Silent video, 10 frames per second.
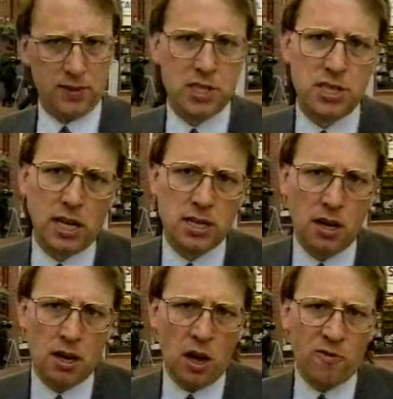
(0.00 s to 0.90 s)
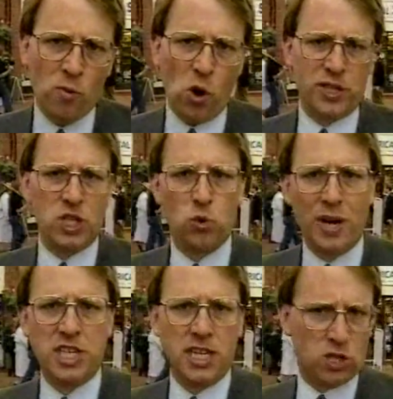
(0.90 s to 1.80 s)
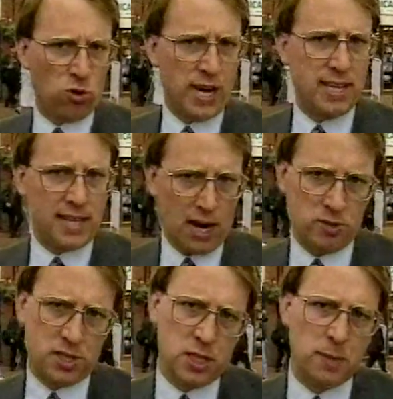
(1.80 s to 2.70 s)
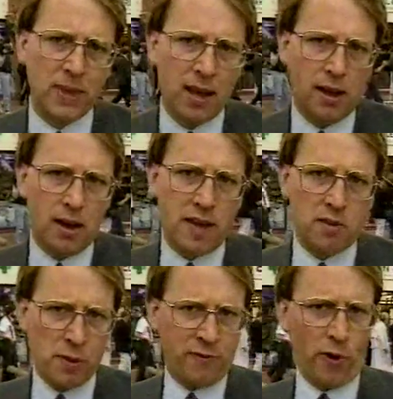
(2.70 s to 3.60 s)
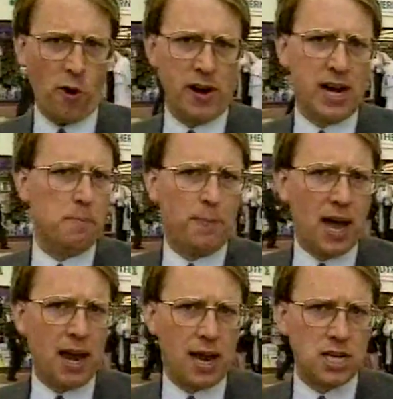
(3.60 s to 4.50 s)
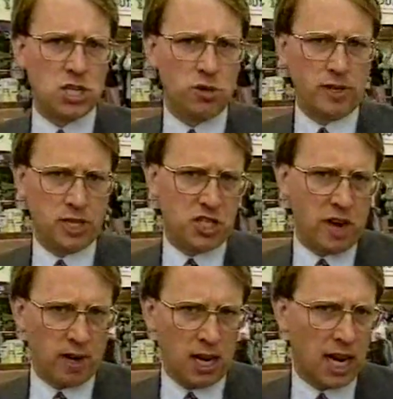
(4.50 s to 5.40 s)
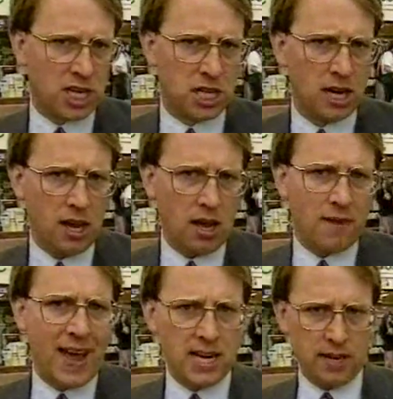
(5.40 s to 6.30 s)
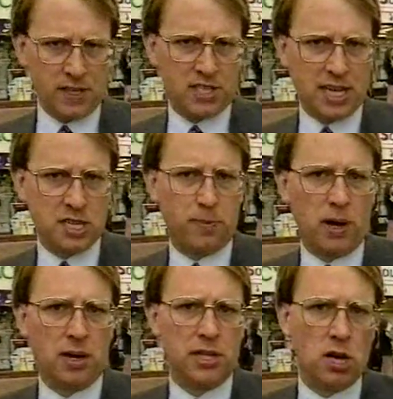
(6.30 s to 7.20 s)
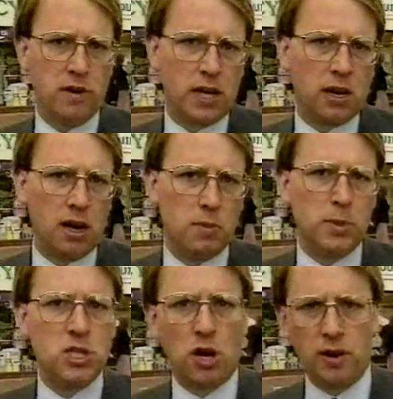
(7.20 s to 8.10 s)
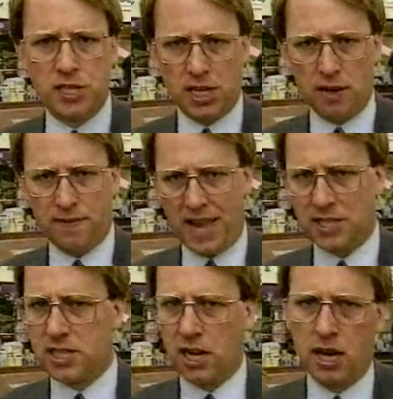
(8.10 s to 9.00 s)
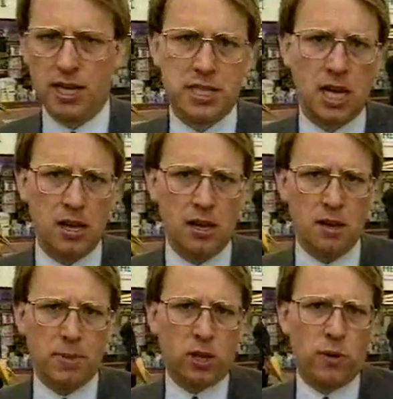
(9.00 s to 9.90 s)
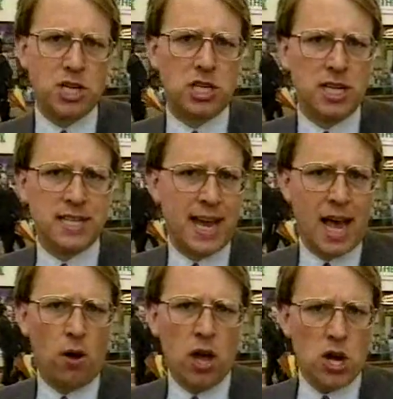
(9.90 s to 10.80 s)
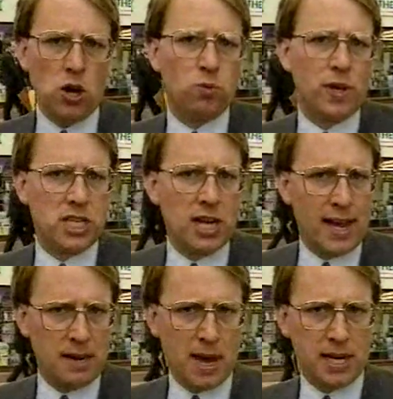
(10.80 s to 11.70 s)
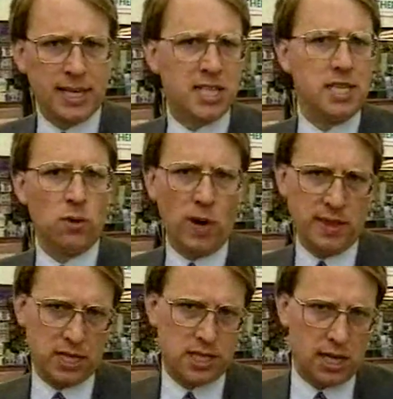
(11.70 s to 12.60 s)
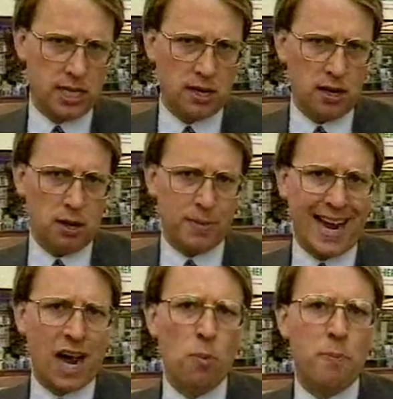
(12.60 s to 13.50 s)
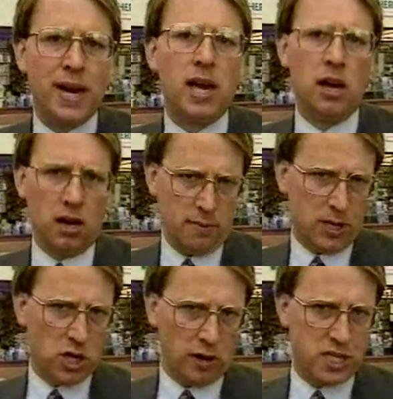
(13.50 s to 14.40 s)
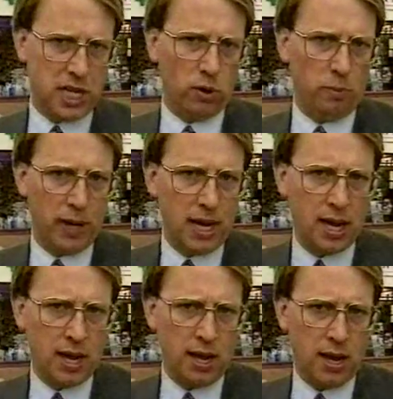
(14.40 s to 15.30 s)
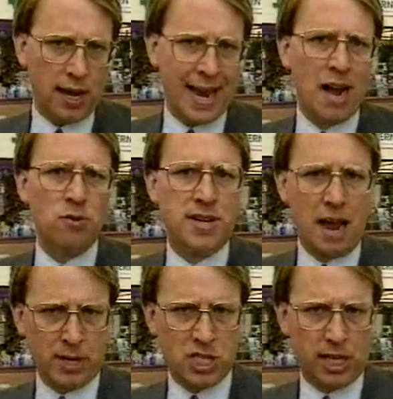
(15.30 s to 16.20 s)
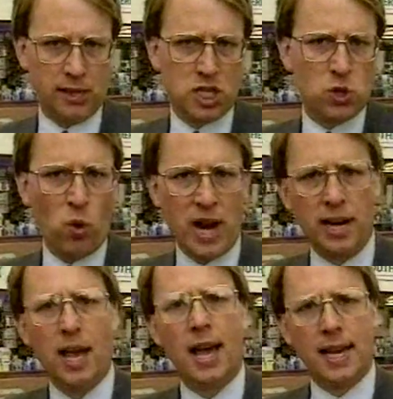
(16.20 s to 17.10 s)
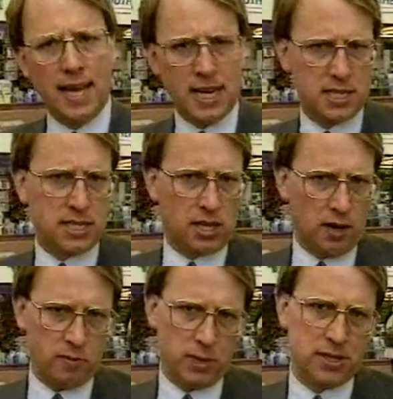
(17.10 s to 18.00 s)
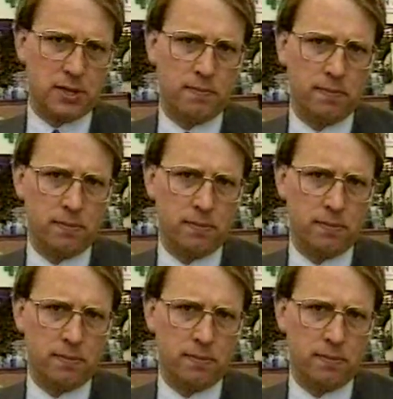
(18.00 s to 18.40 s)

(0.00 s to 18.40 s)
in this seat of more than 23,000. Never before in any by-election or at a general election have any of the centre parties overcome a majority of that size. But the question is now not whether Diana Maddock is going to win this seat, but how big her majority will be and how damaging the swing against the government.